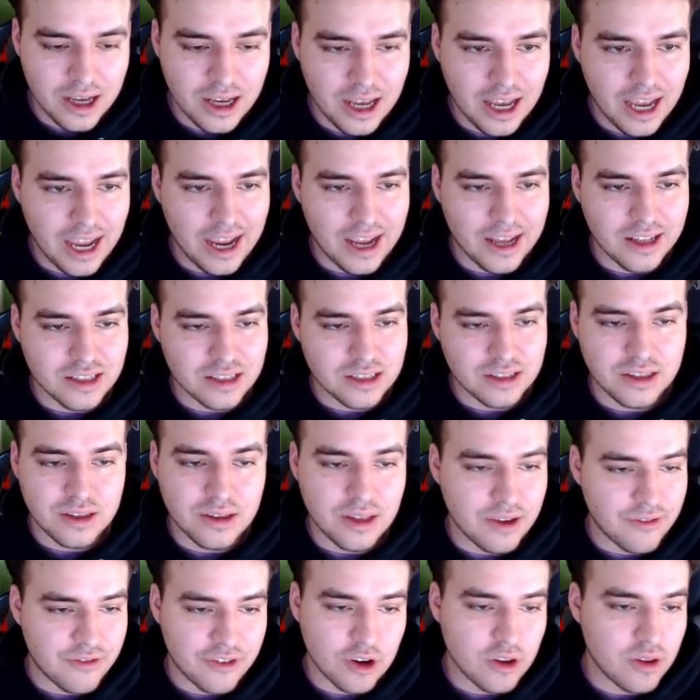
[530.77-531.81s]
And
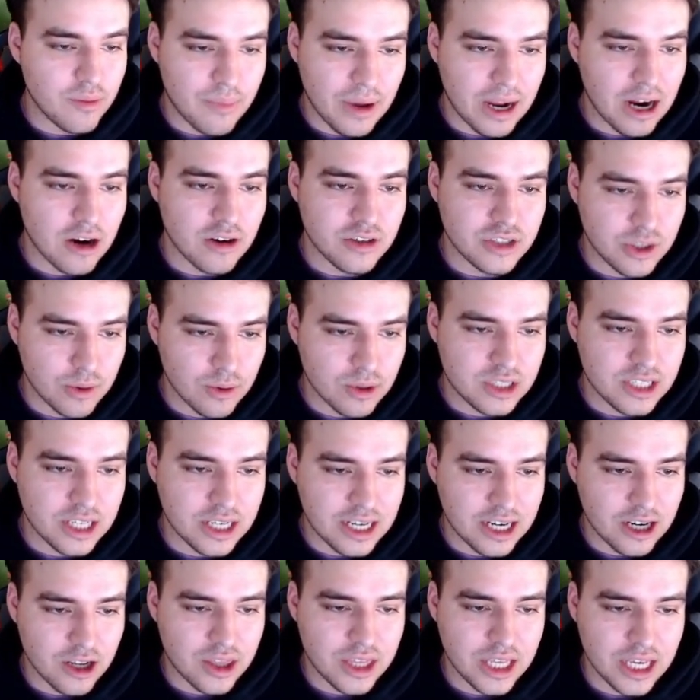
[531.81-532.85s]
if you're the Bears, you were sitting
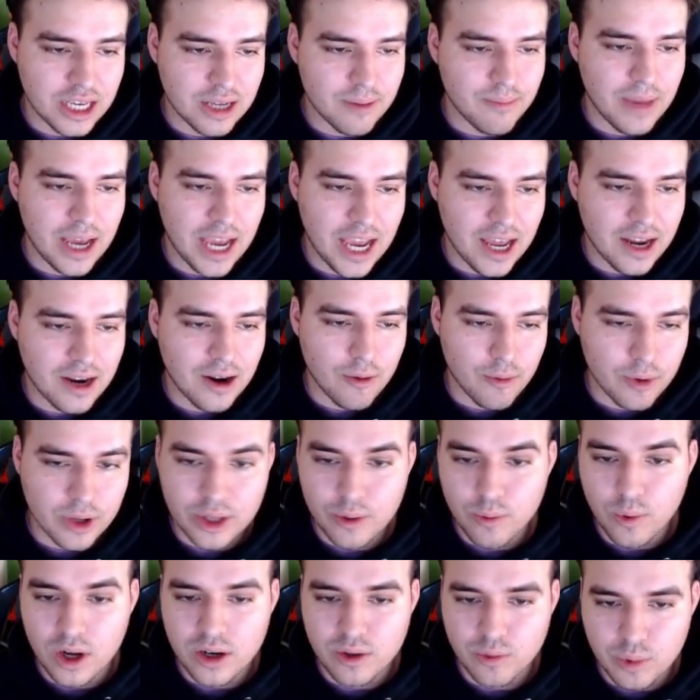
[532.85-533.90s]
here thinking, man, I really
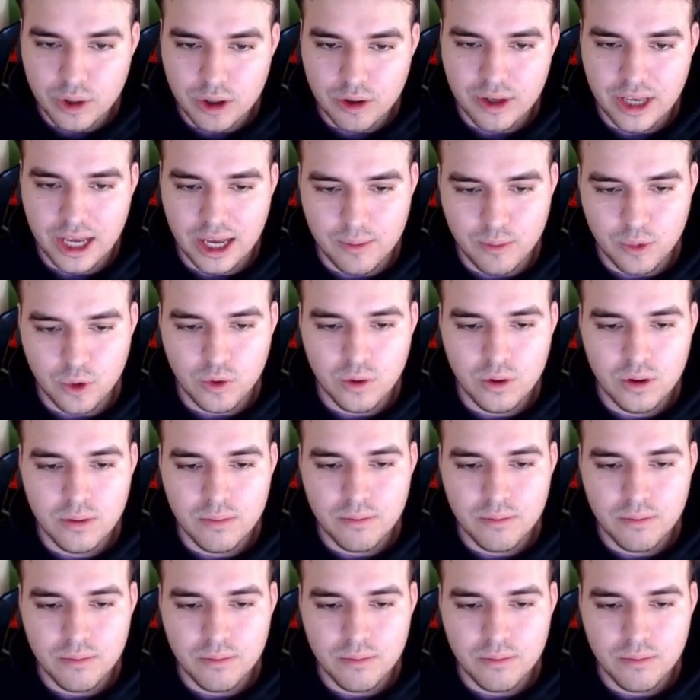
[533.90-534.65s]
wanted Will Campbell.